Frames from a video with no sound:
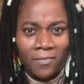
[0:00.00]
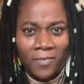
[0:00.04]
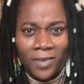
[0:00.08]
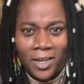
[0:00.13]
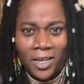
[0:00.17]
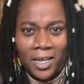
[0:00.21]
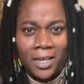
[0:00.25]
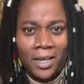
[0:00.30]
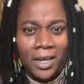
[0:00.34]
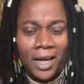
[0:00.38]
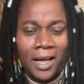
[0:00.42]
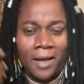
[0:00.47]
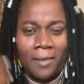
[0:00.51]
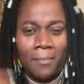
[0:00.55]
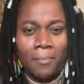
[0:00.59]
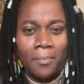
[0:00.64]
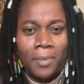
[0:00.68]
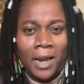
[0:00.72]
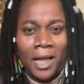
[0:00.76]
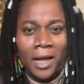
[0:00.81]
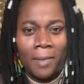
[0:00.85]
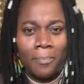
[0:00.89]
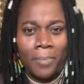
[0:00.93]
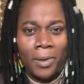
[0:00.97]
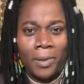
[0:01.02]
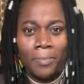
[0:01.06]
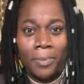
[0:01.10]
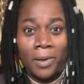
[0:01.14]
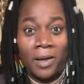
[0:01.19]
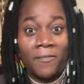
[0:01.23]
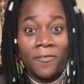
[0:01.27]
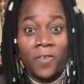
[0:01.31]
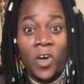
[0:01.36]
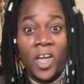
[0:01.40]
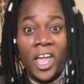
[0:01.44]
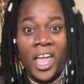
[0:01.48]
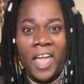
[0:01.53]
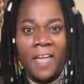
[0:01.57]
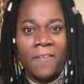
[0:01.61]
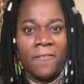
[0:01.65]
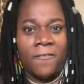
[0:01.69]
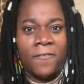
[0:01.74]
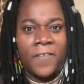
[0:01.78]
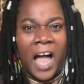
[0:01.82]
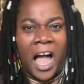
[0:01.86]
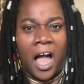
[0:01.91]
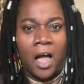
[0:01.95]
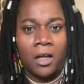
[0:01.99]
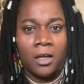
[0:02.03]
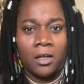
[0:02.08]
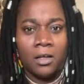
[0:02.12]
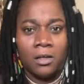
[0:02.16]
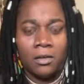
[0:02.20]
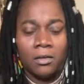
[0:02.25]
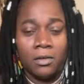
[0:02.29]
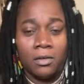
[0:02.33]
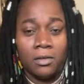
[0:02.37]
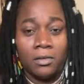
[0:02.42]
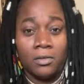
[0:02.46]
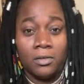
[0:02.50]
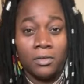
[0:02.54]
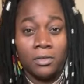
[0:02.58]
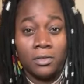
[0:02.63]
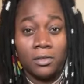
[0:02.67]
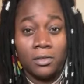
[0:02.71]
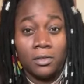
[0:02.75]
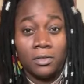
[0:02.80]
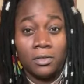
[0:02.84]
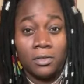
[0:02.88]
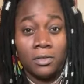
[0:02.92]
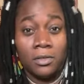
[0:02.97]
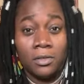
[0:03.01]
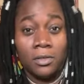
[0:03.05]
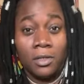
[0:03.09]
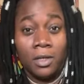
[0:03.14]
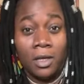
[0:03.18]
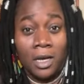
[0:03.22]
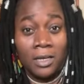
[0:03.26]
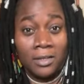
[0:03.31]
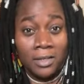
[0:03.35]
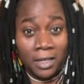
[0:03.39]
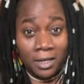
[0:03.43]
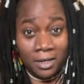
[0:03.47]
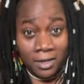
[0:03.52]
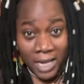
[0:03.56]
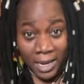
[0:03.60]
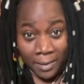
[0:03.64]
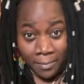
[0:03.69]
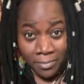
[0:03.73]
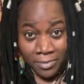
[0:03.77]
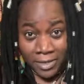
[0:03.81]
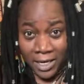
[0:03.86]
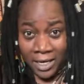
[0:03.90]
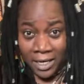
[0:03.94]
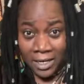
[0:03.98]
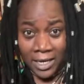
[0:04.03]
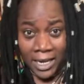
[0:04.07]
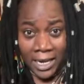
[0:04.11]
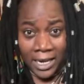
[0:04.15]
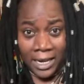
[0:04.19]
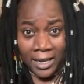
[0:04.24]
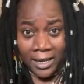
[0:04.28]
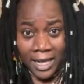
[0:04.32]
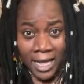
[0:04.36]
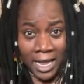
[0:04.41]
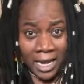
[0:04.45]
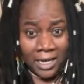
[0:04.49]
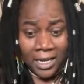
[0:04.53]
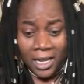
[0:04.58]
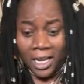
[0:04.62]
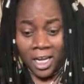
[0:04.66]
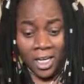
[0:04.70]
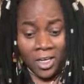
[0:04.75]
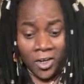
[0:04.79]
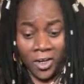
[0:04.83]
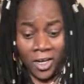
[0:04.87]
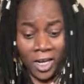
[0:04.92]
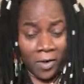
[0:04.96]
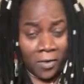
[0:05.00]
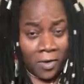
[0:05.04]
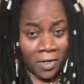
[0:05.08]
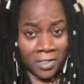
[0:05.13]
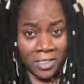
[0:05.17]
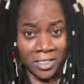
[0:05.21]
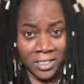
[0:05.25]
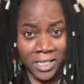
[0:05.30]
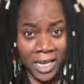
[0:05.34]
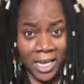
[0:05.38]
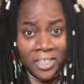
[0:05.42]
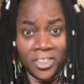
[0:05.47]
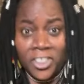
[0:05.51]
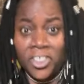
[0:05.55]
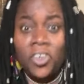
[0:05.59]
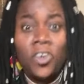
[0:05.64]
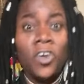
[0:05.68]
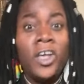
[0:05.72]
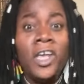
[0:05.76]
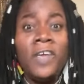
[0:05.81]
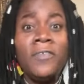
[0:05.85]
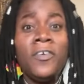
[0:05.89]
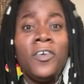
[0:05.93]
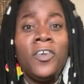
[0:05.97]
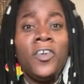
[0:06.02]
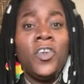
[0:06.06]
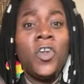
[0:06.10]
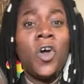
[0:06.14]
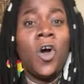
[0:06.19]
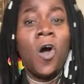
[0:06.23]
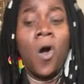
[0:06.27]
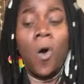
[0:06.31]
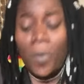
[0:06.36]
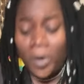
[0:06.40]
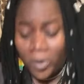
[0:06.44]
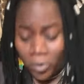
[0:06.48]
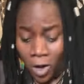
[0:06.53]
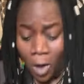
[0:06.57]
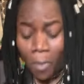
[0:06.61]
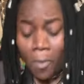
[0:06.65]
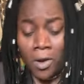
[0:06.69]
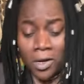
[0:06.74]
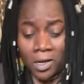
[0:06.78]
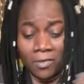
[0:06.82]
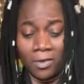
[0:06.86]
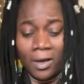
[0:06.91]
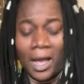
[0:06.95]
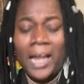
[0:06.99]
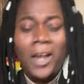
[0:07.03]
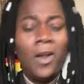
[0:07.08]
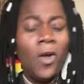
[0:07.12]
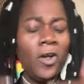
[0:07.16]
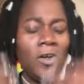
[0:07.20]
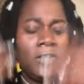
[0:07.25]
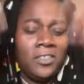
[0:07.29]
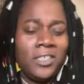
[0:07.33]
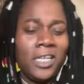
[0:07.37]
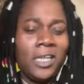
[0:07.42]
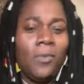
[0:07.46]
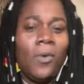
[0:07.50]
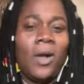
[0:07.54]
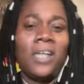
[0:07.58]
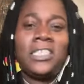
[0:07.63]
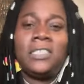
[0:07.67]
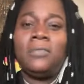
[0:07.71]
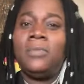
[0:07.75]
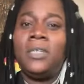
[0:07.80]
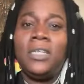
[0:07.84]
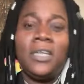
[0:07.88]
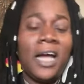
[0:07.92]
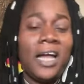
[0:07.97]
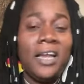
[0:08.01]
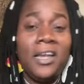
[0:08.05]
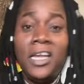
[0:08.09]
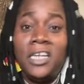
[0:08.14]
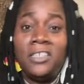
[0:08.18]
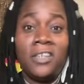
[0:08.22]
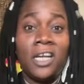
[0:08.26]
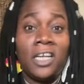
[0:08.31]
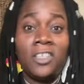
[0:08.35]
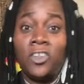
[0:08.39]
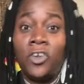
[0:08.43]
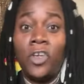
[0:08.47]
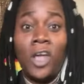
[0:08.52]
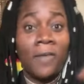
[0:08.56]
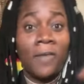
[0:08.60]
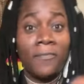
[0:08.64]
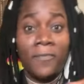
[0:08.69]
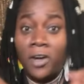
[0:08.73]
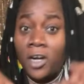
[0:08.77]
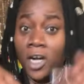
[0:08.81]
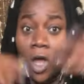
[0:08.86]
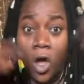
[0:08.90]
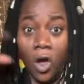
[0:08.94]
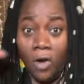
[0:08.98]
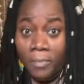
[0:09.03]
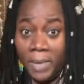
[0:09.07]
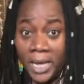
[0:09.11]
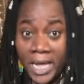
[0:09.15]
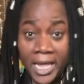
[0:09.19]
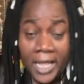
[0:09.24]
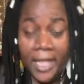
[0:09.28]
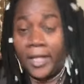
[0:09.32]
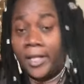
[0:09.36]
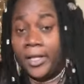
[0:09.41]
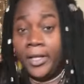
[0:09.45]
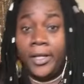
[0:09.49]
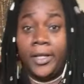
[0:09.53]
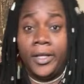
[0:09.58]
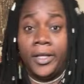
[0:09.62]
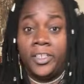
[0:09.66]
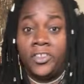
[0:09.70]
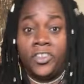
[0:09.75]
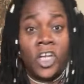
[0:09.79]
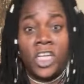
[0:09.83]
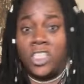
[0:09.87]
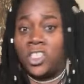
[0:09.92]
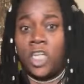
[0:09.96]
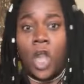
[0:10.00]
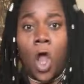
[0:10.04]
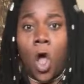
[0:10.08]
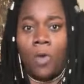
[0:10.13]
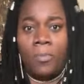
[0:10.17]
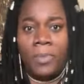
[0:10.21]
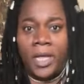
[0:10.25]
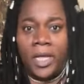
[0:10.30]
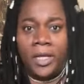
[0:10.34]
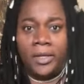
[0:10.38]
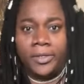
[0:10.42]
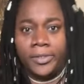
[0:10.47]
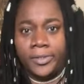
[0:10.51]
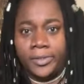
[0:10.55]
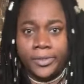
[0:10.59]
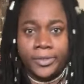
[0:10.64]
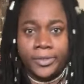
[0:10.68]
vinegar and black pepper forever. And that damn thing there, the girl, you hear what she said? She don't even know how it come out of her. I know you're still watching me, Kadijah, so you have to love me. Just love me.